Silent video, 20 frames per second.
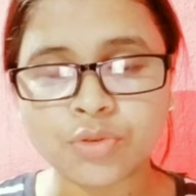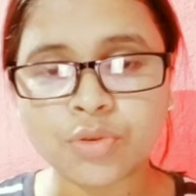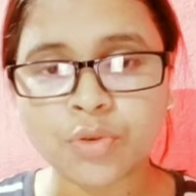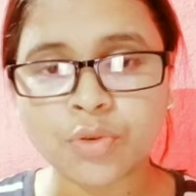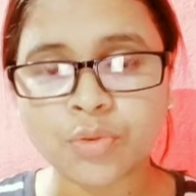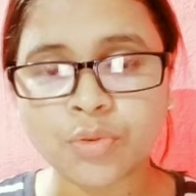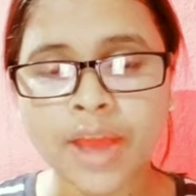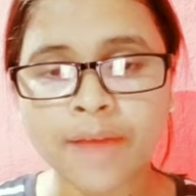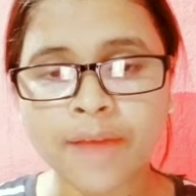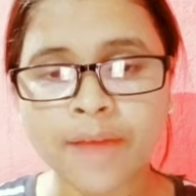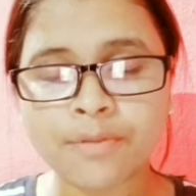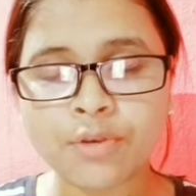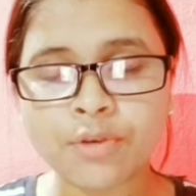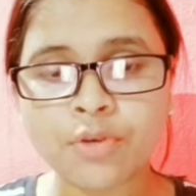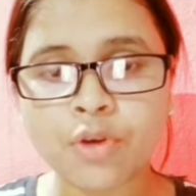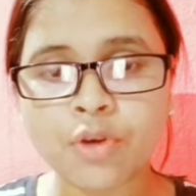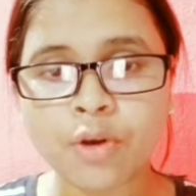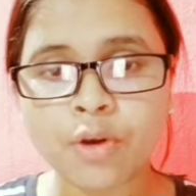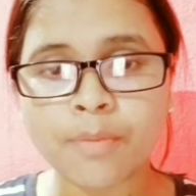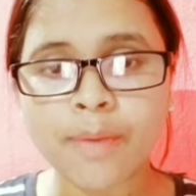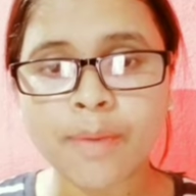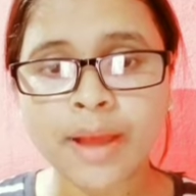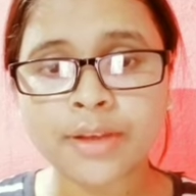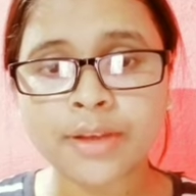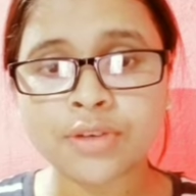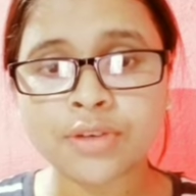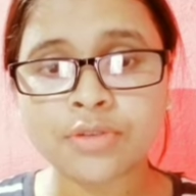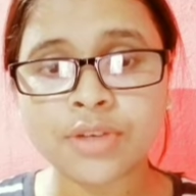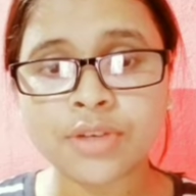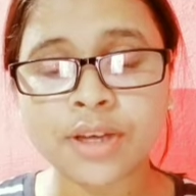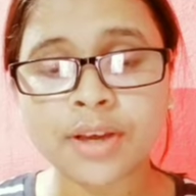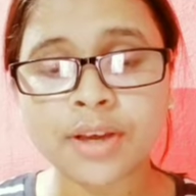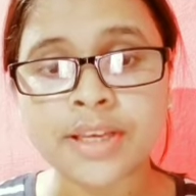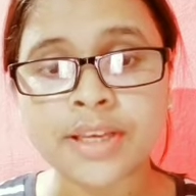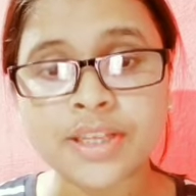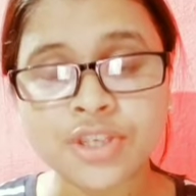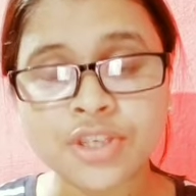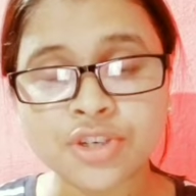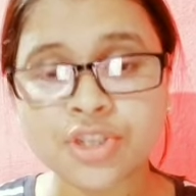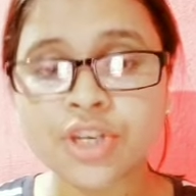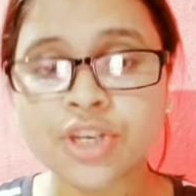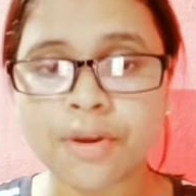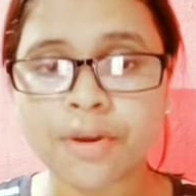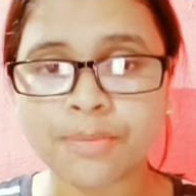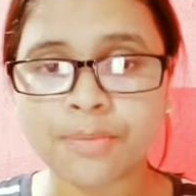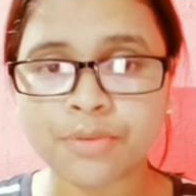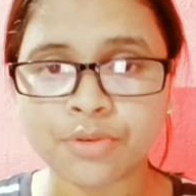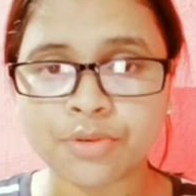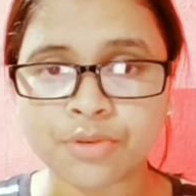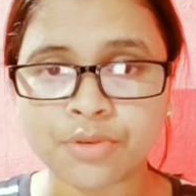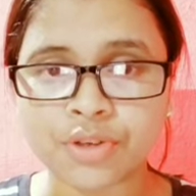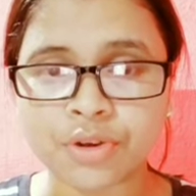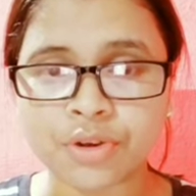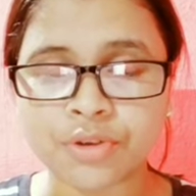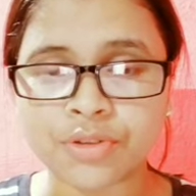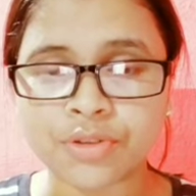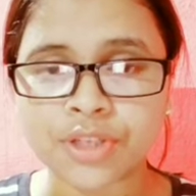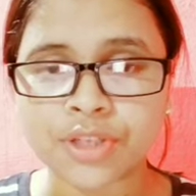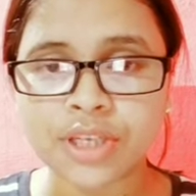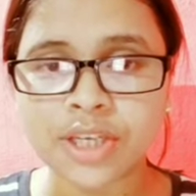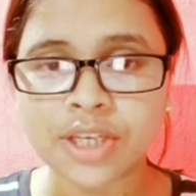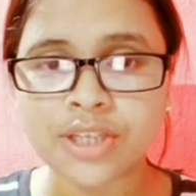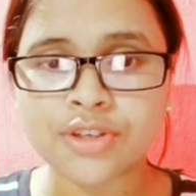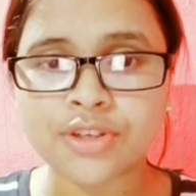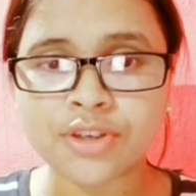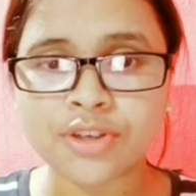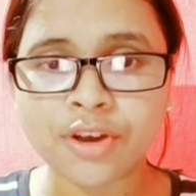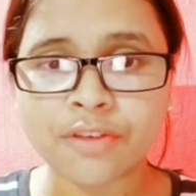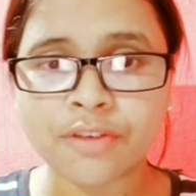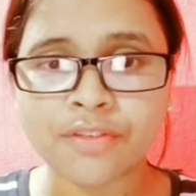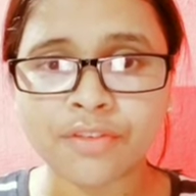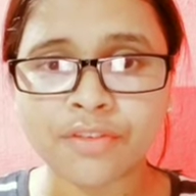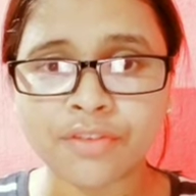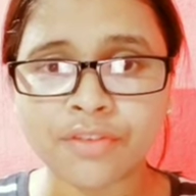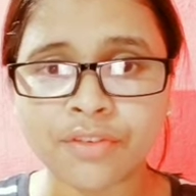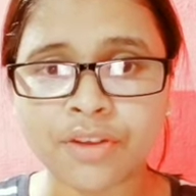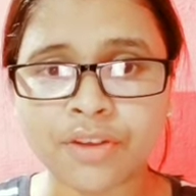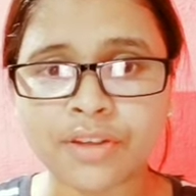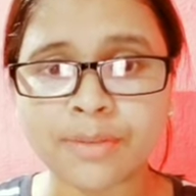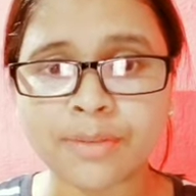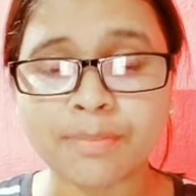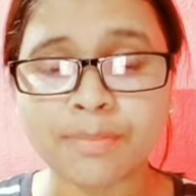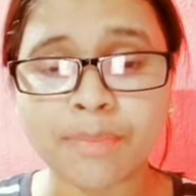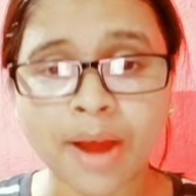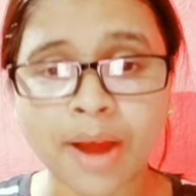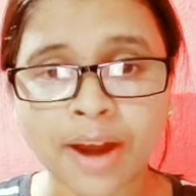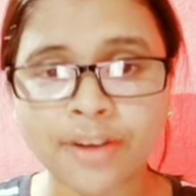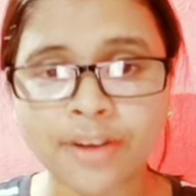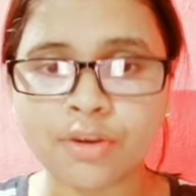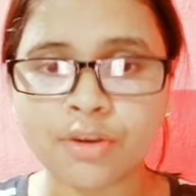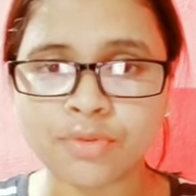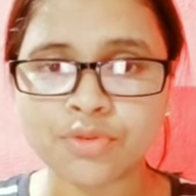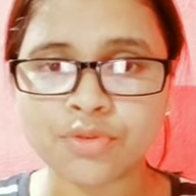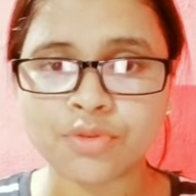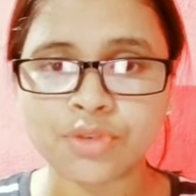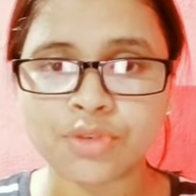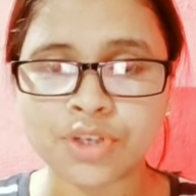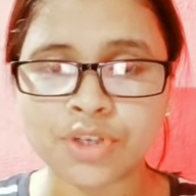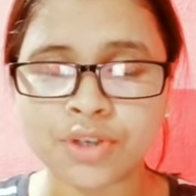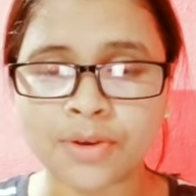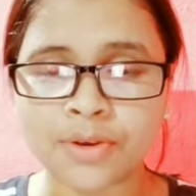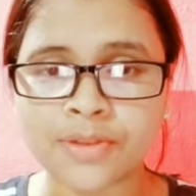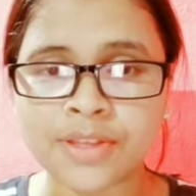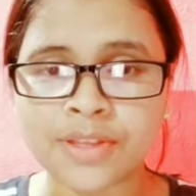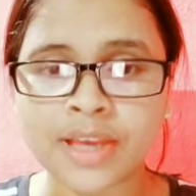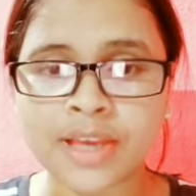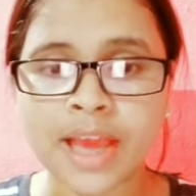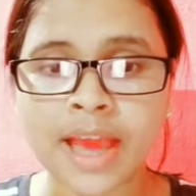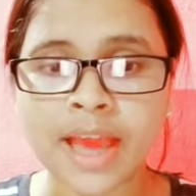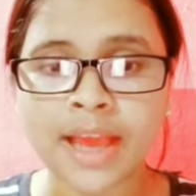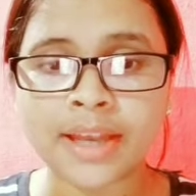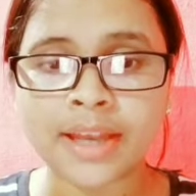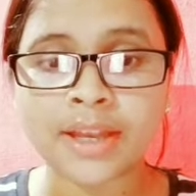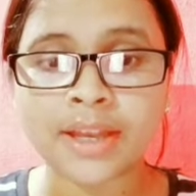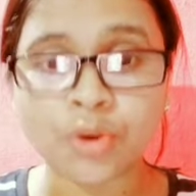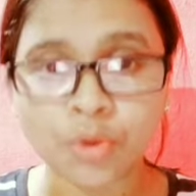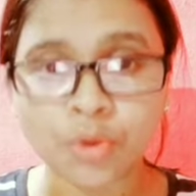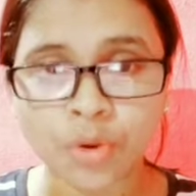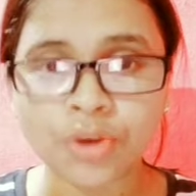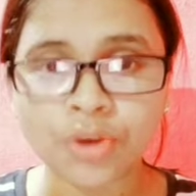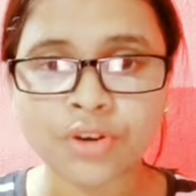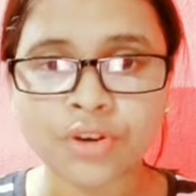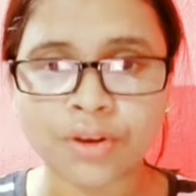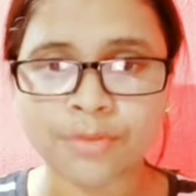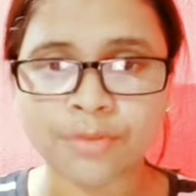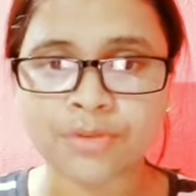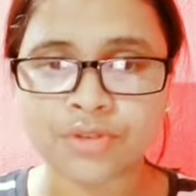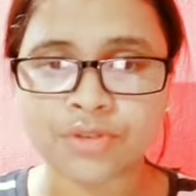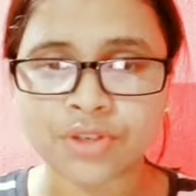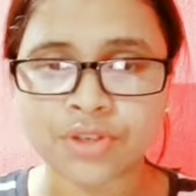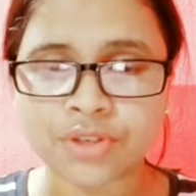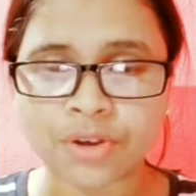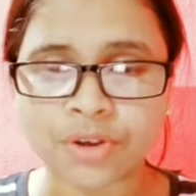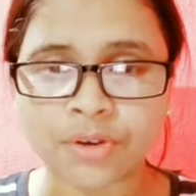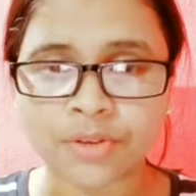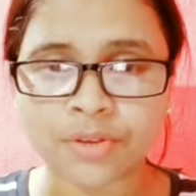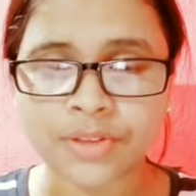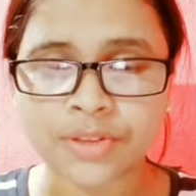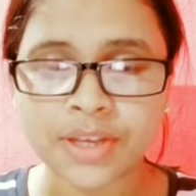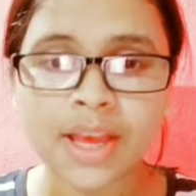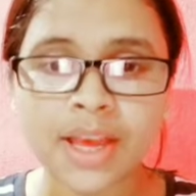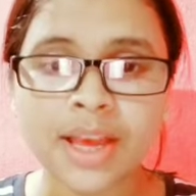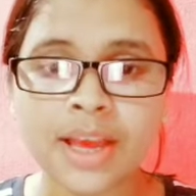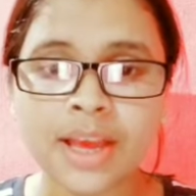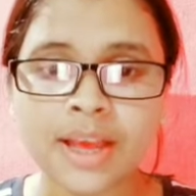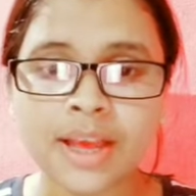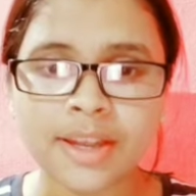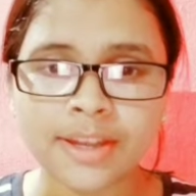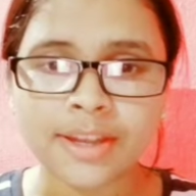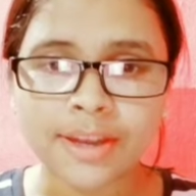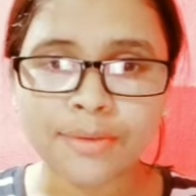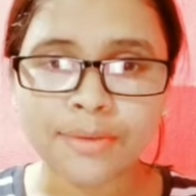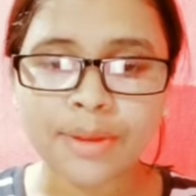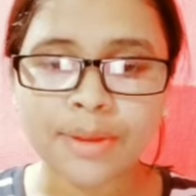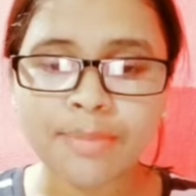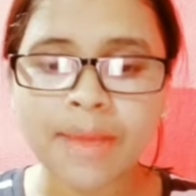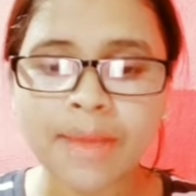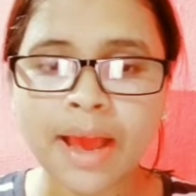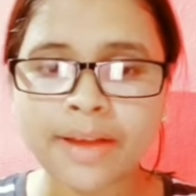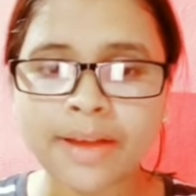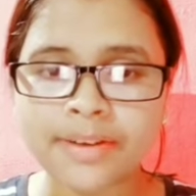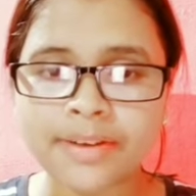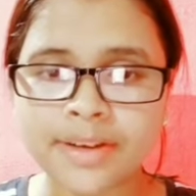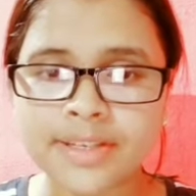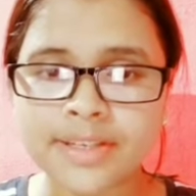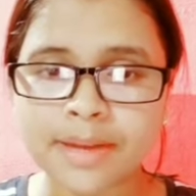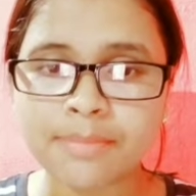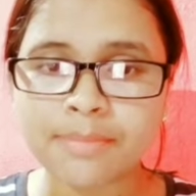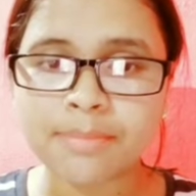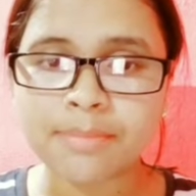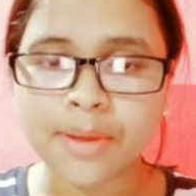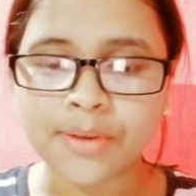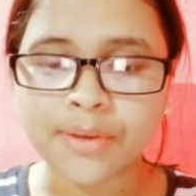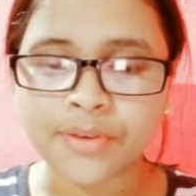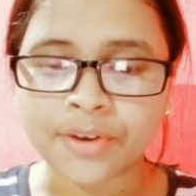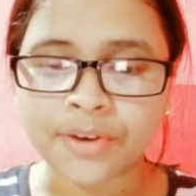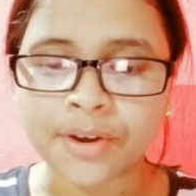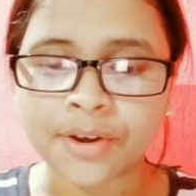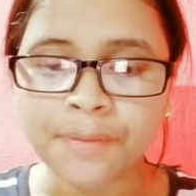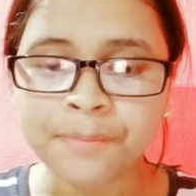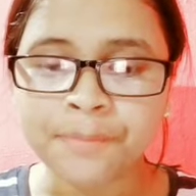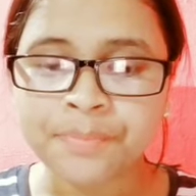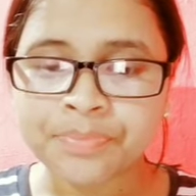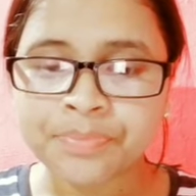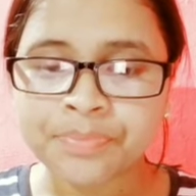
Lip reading: we have to go back to the history of sociology, history of the birth of sociology and the growth of sociology. Then we may understand better.